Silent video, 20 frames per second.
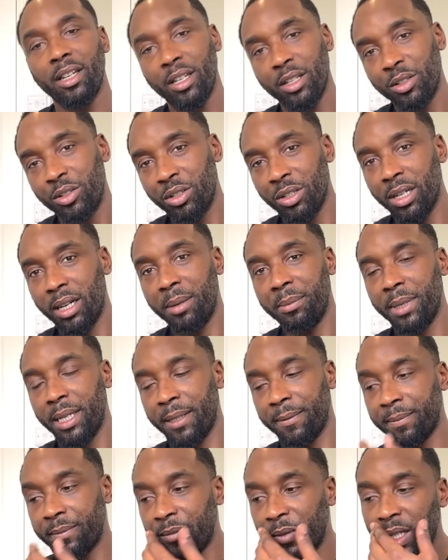Do you know what I mean?
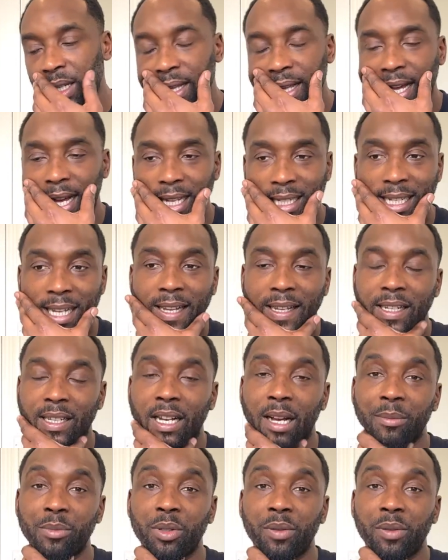And that comes